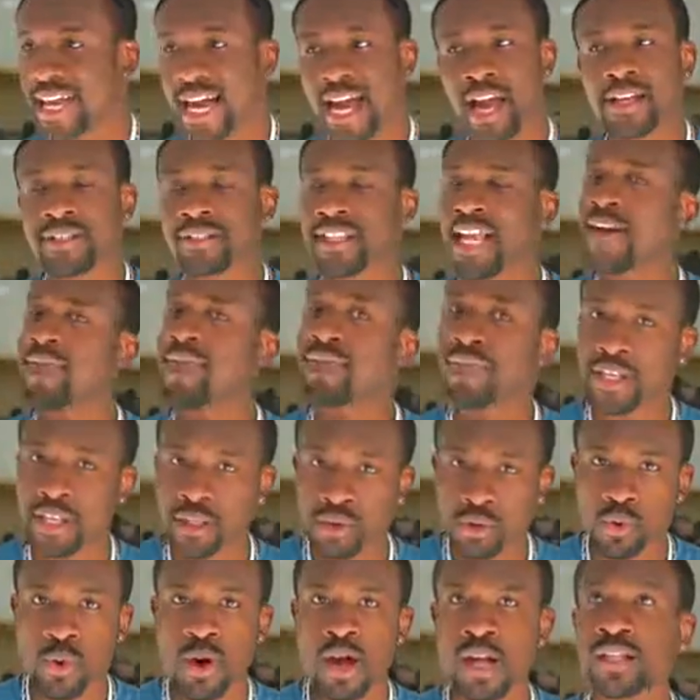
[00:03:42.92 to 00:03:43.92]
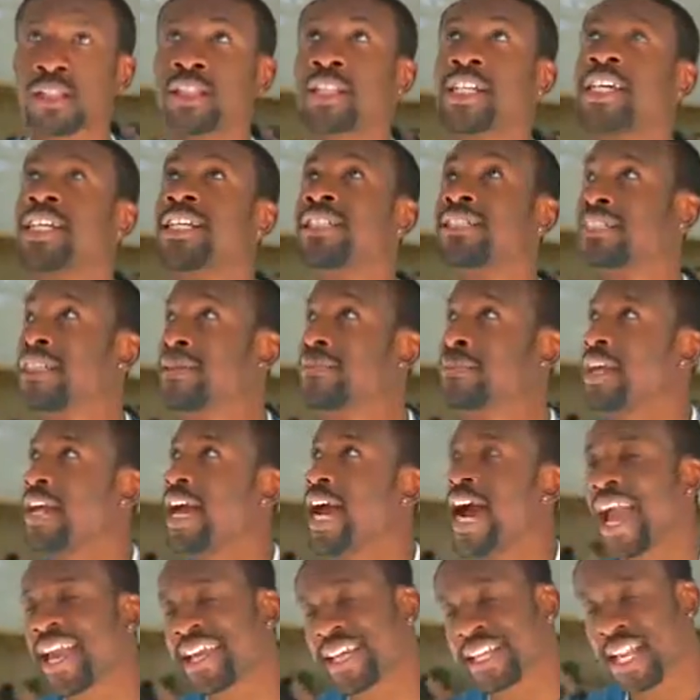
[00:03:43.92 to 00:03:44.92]
guys, that video quality is something
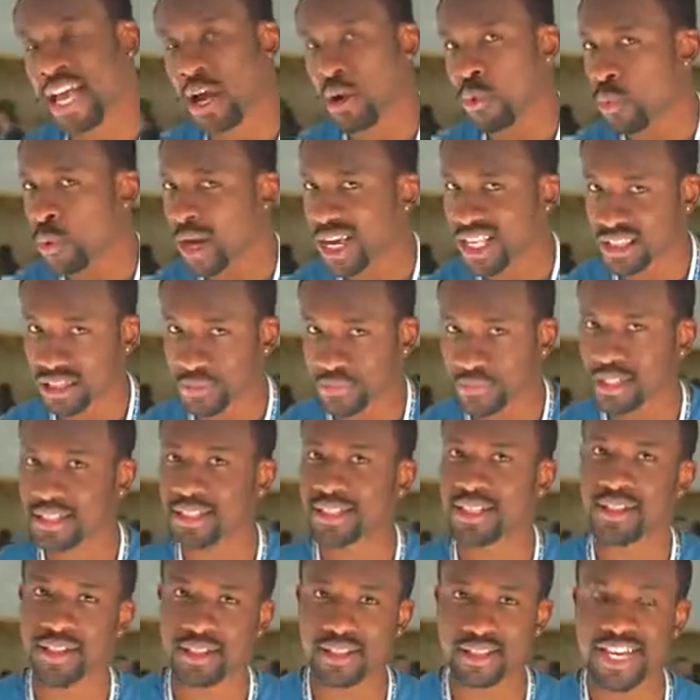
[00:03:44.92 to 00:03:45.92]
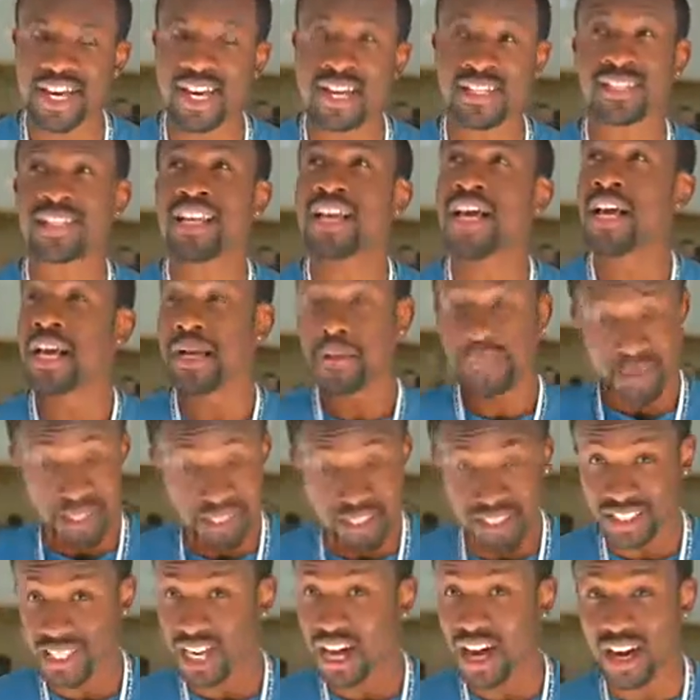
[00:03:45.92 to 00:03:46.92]
I cannot wait to put to the test
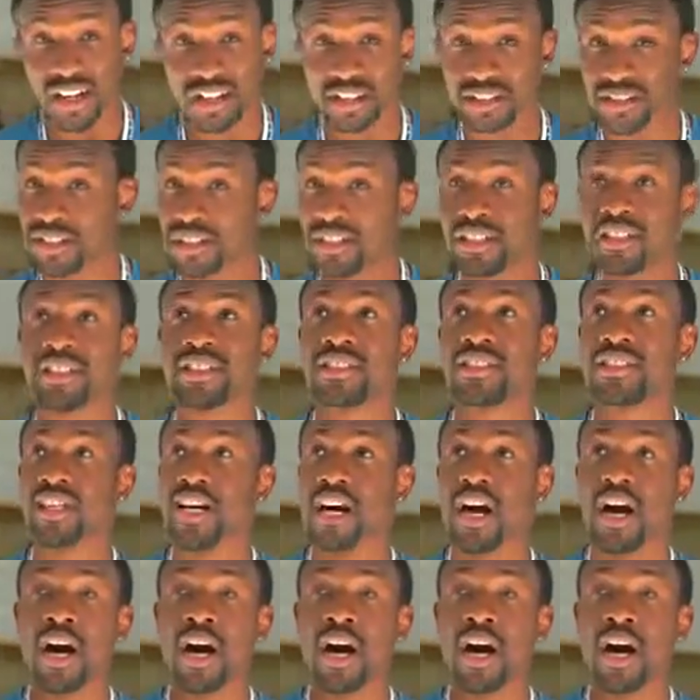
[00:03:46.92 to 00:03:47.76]
because it honestly looks